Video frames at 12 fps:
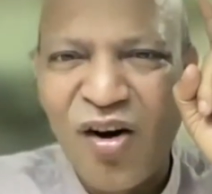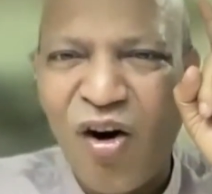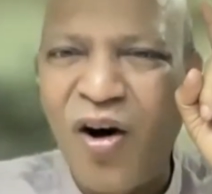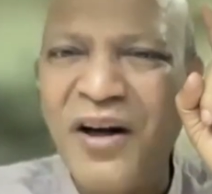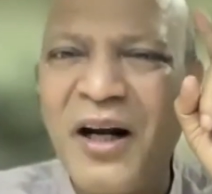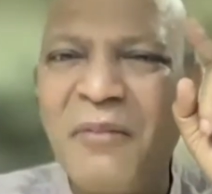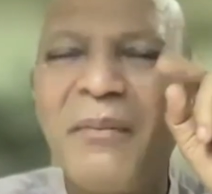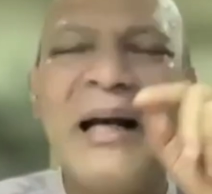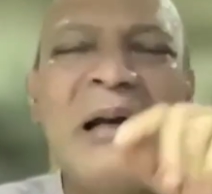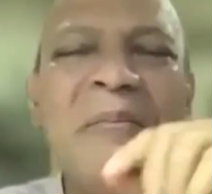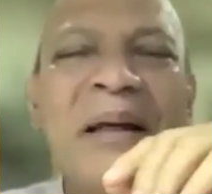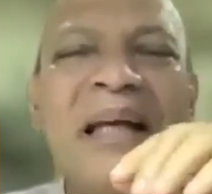or it
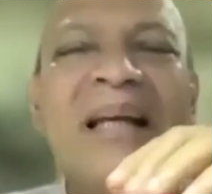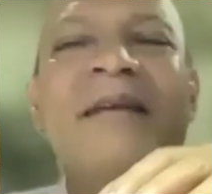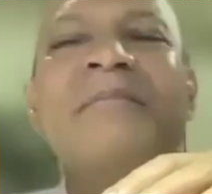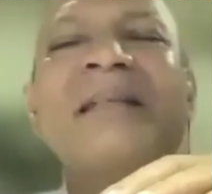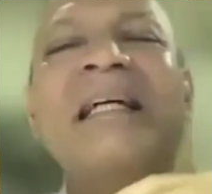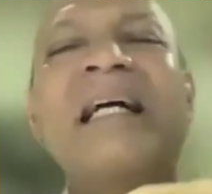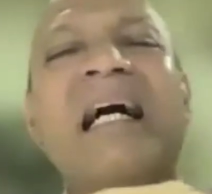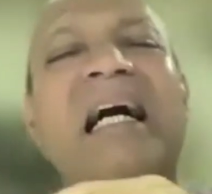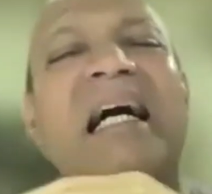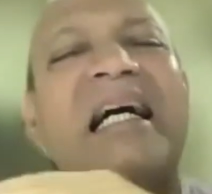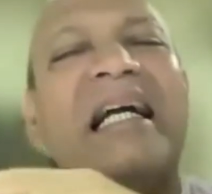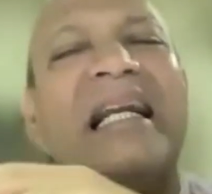might be
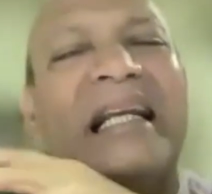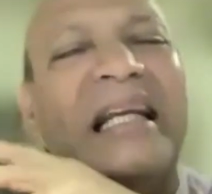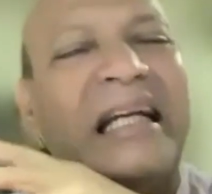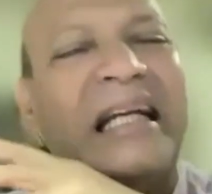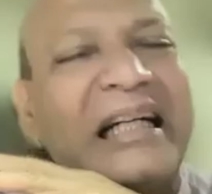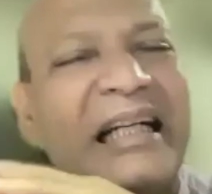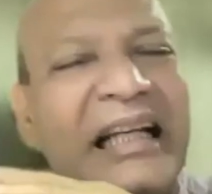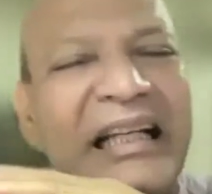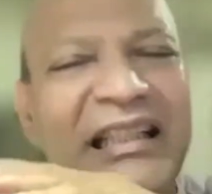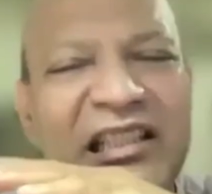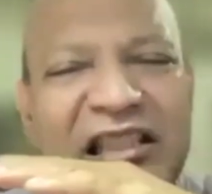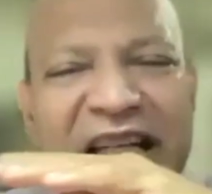a
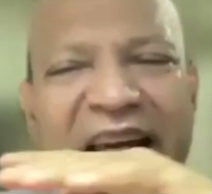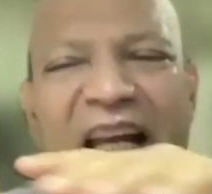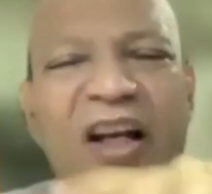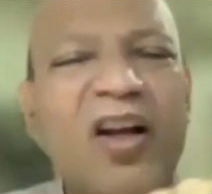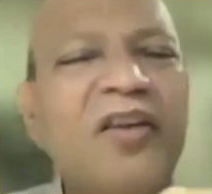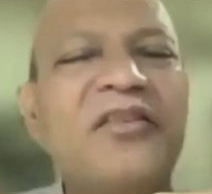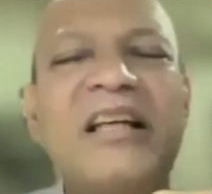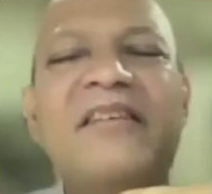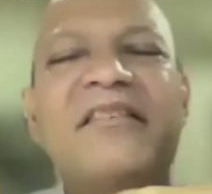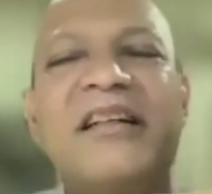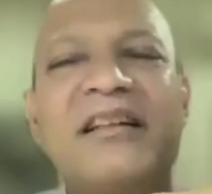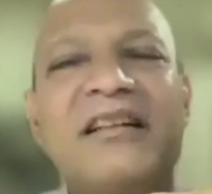recurring chain of
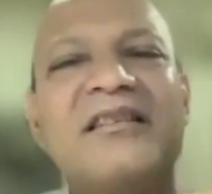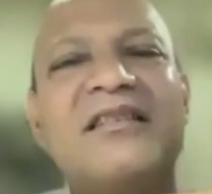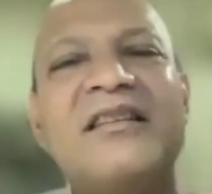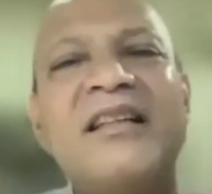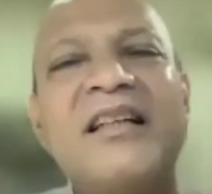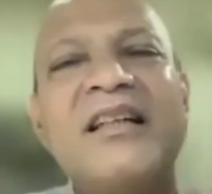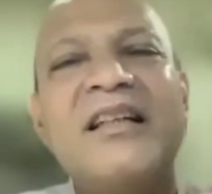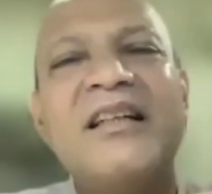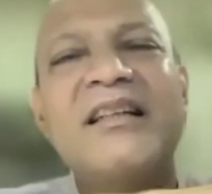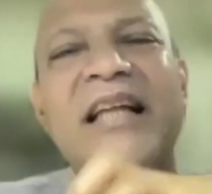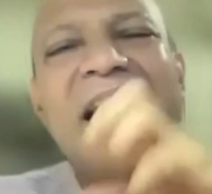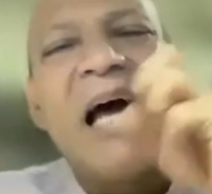events
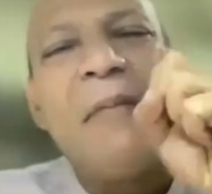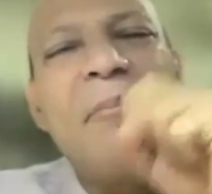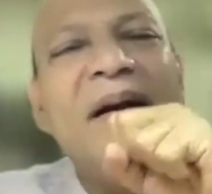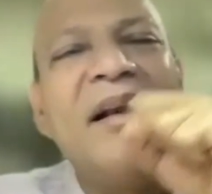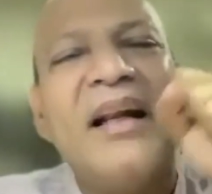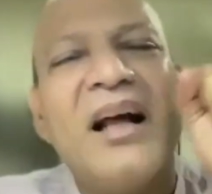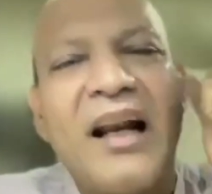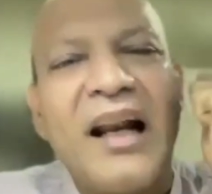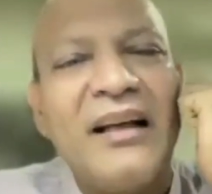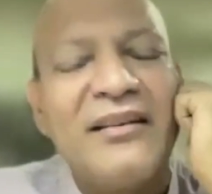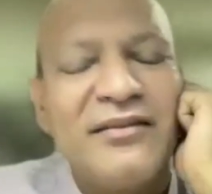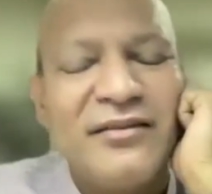that happened in our
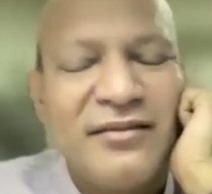life.